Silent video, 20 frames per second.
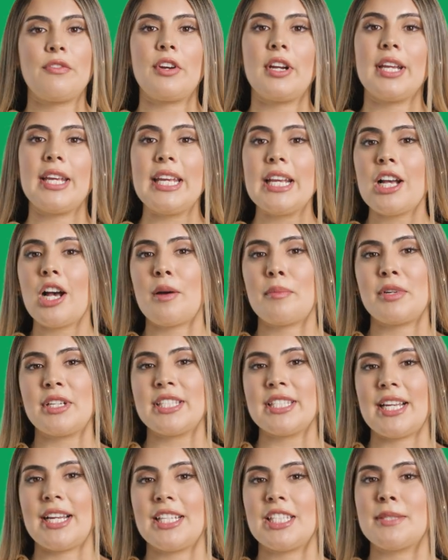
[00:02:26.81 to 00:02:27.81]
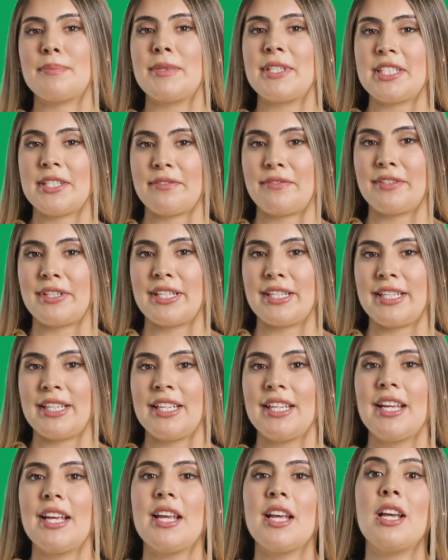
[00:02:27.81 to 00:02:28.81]
for e-commerce sites
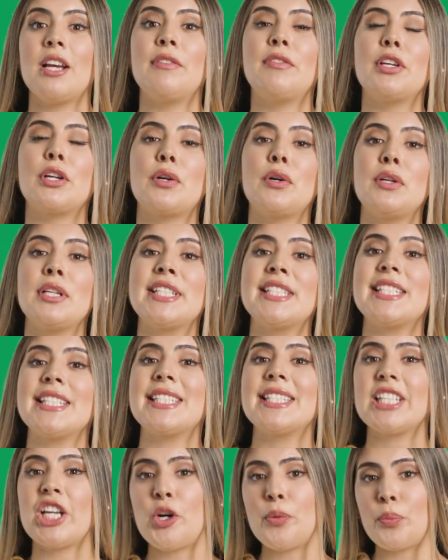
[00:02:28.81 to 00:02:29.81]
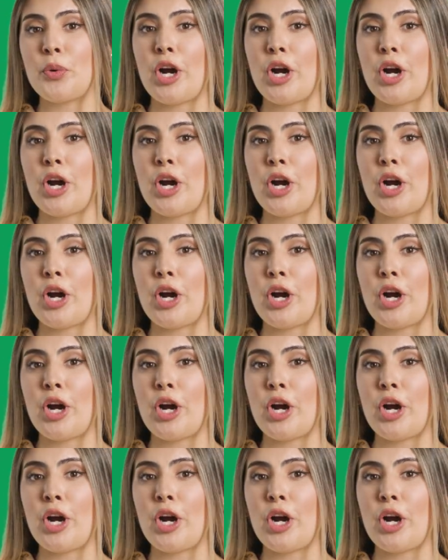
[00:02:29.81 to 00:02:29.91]
specifically, if the goal is to sell